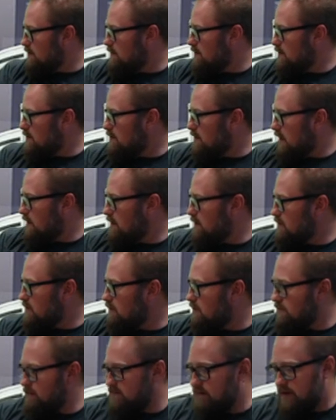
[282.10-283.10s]
okay,
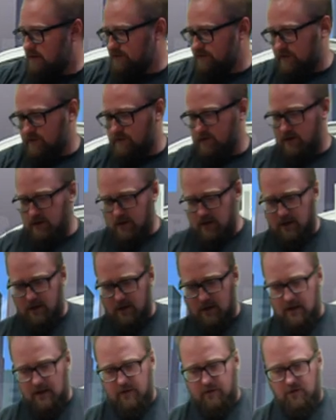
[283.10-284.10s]
cool, perfect.
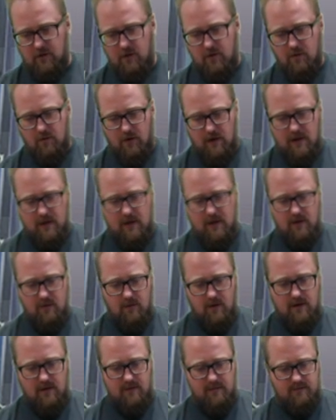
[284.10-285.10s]
So we're gonna
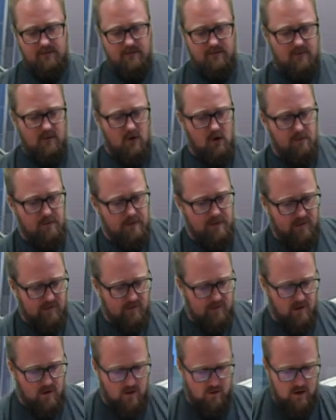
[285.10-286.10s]
open this
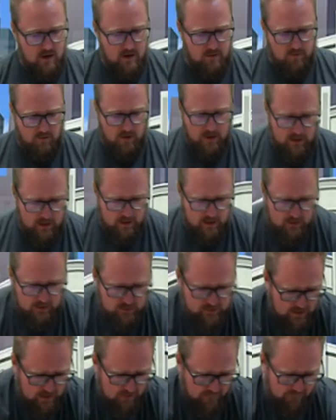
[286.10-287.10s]
sucker up. We're gonna
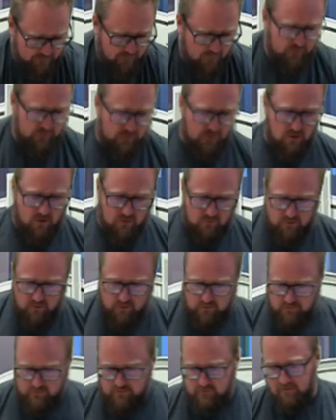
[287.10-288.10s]
just kind of fold it over
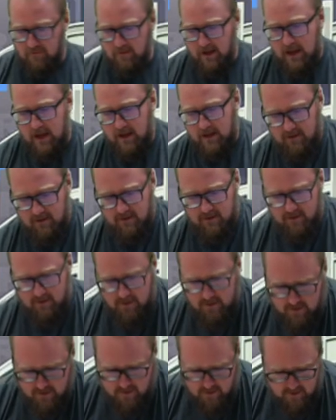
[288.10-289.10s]
to make
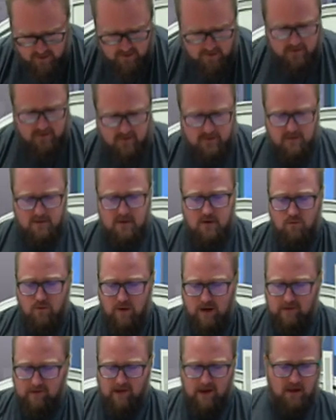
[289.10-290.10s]
a
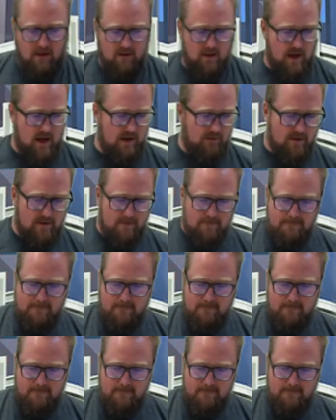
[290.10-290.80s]
rectangle out of it.